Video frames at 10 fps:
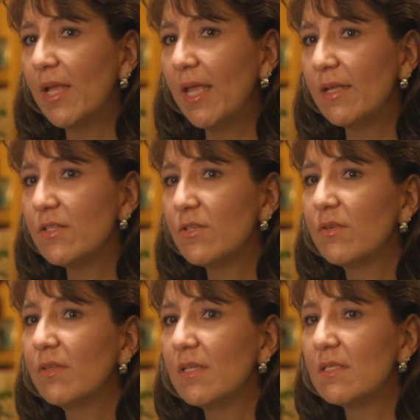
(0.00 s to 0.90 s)
or
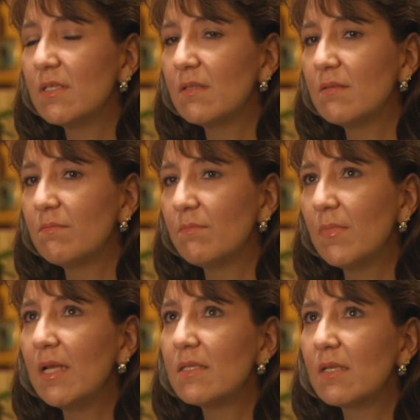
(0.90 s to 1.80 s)
cancer that's
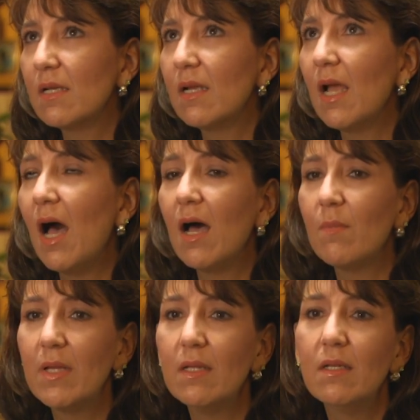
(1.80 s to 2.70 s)
as
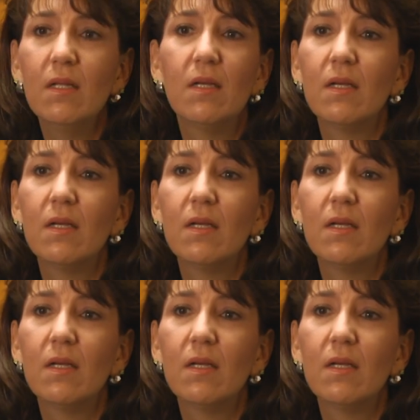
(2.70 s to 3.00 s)
common,